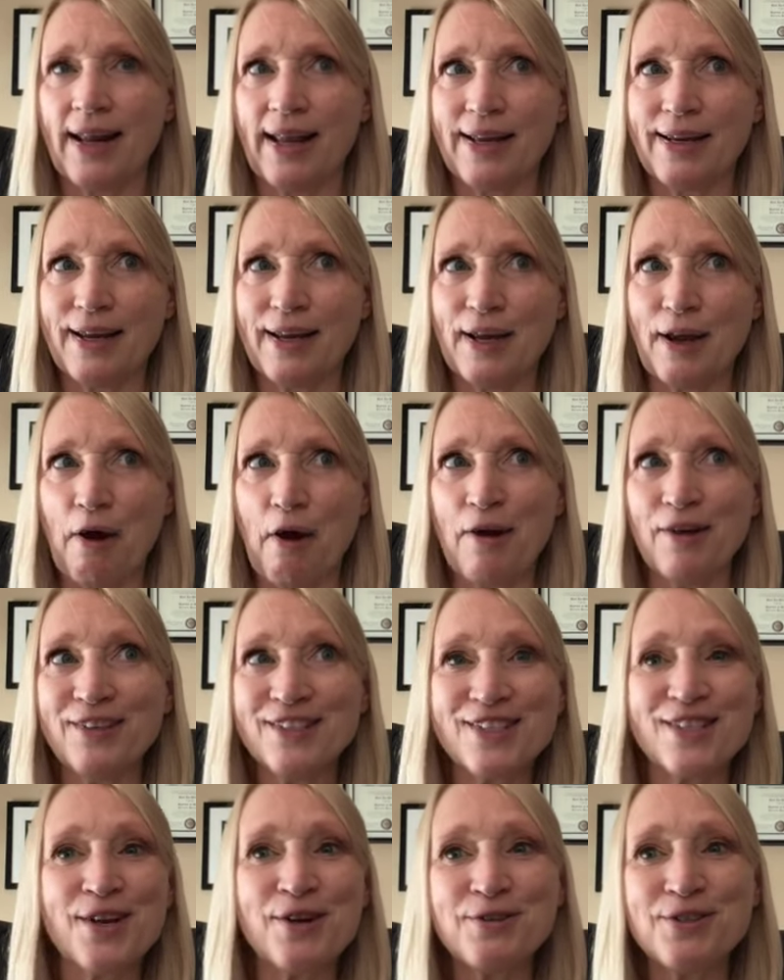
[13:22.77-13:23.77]
And I
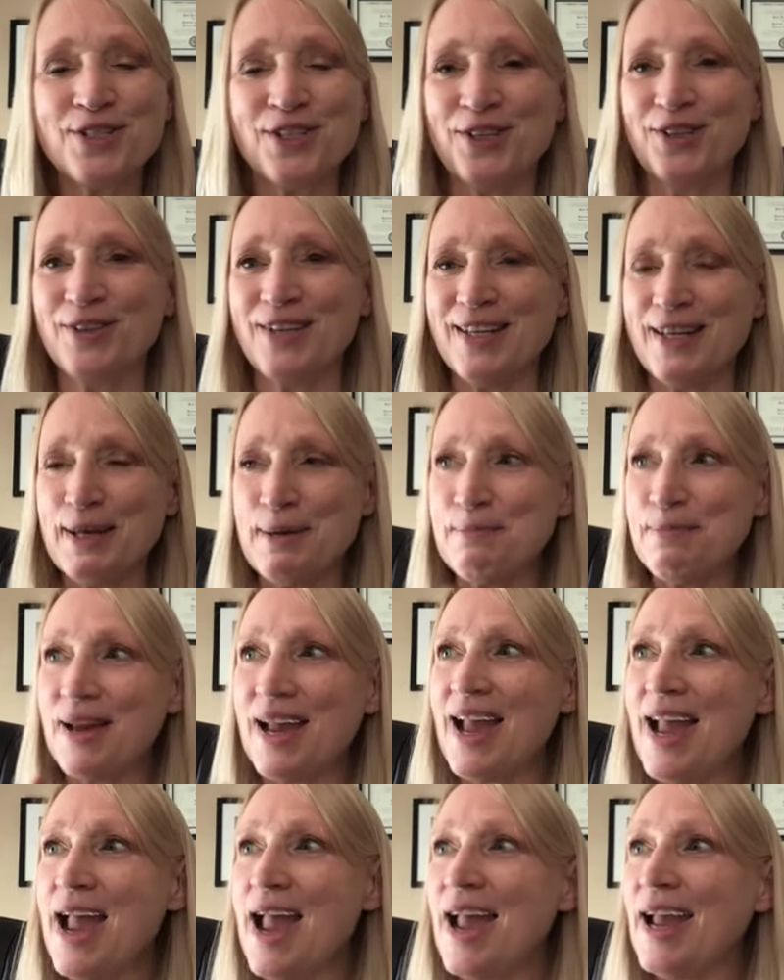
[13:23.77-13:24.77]
also do keep
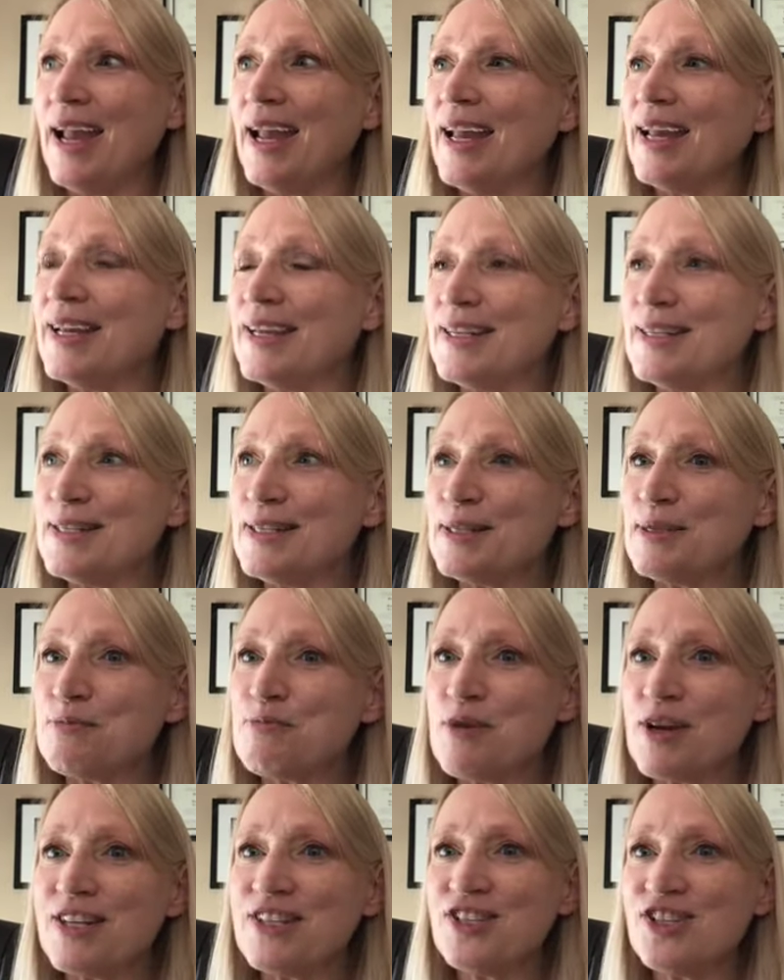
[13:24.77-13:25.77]
a
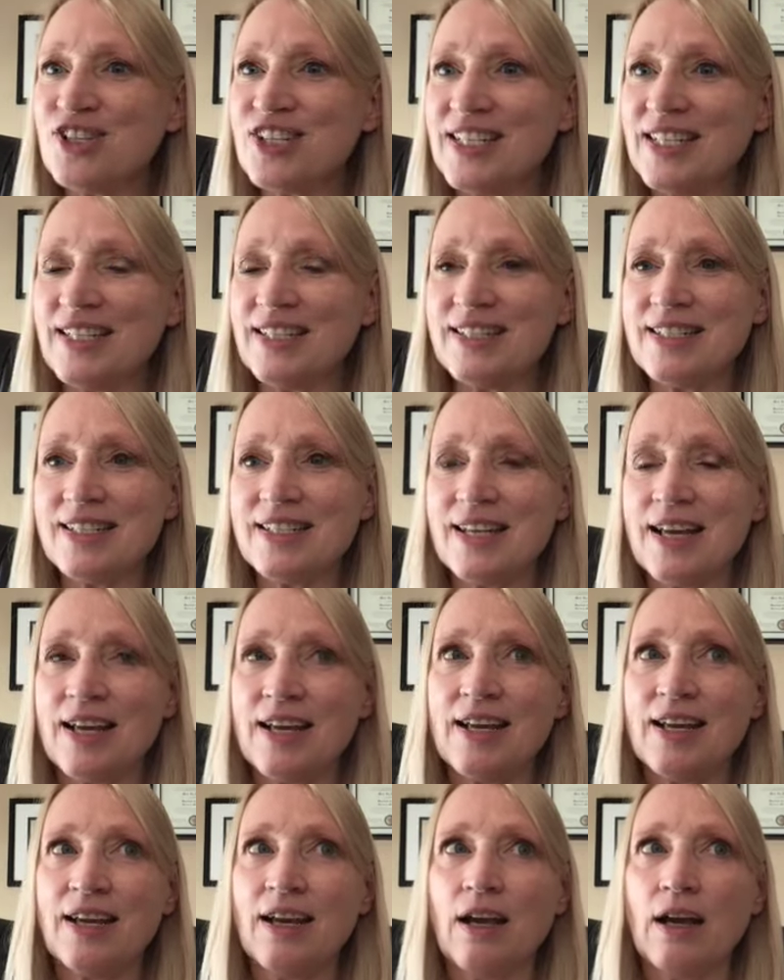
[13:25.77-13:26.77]
spreadsheet
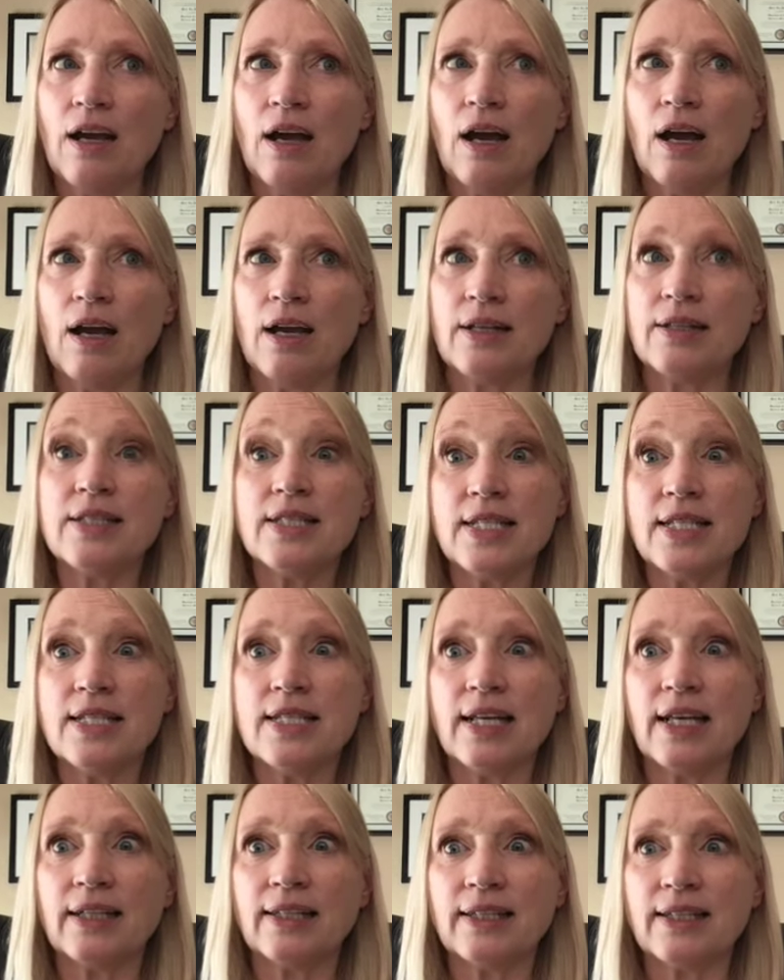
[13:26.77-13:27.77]

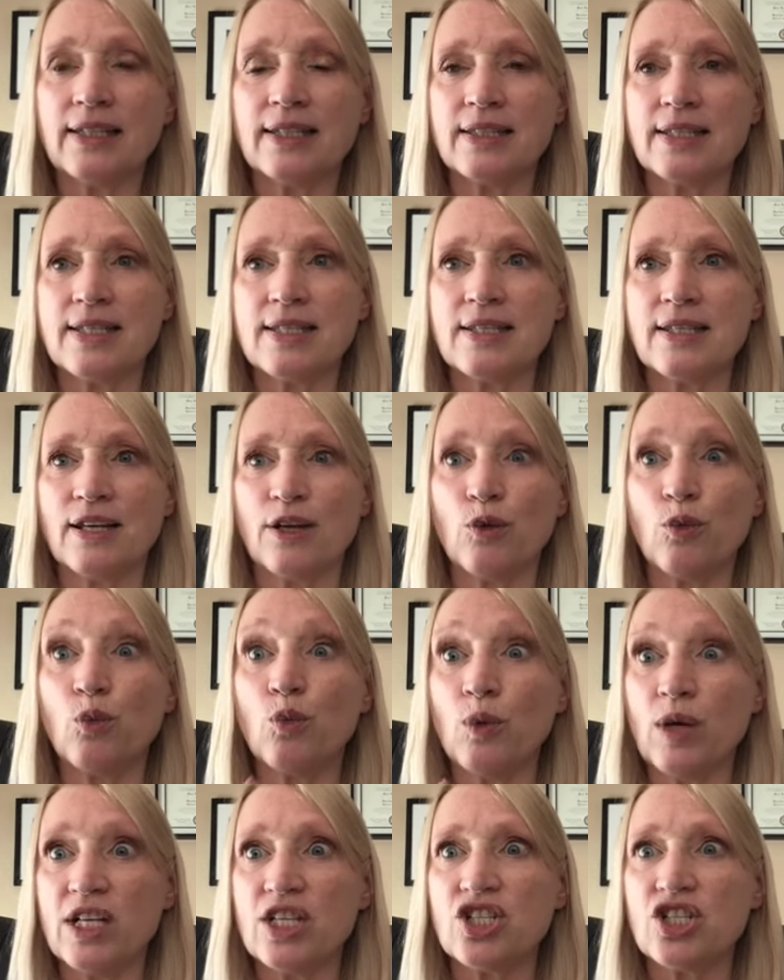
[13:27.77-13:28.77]
detailing and listing
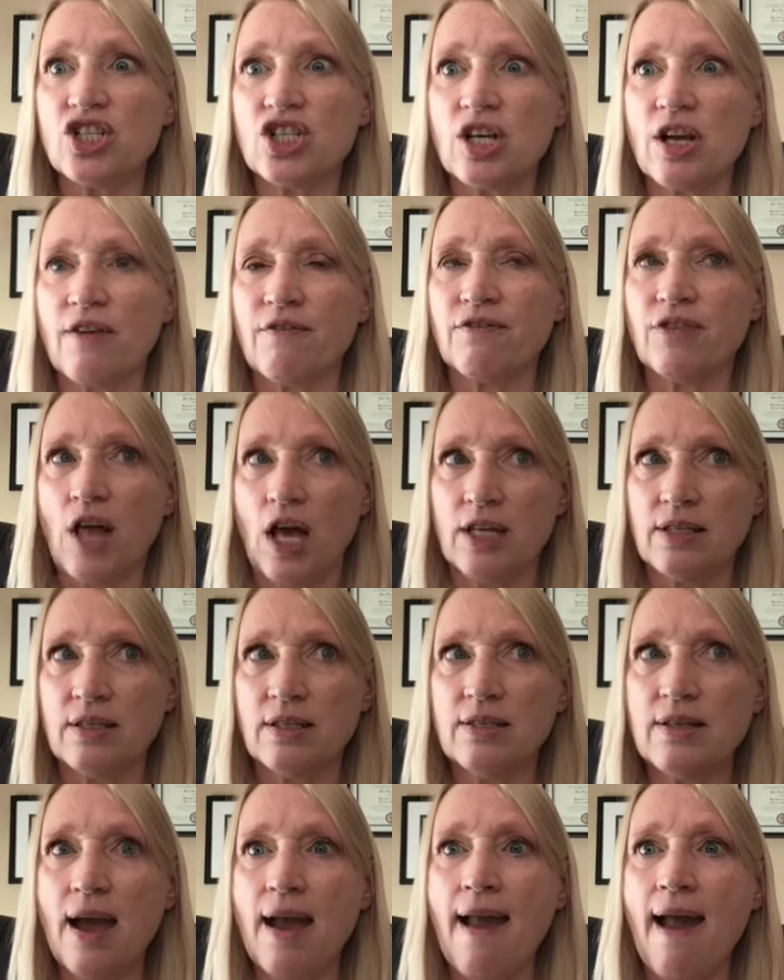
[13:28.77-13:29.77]
which
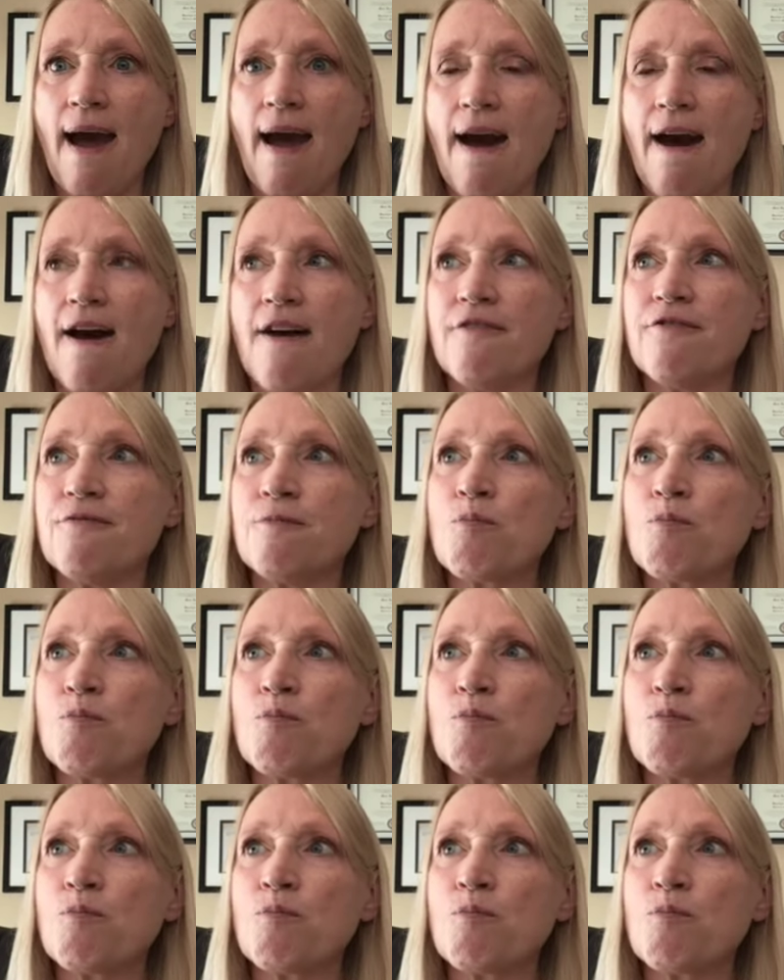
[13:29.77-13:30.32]
flosses I have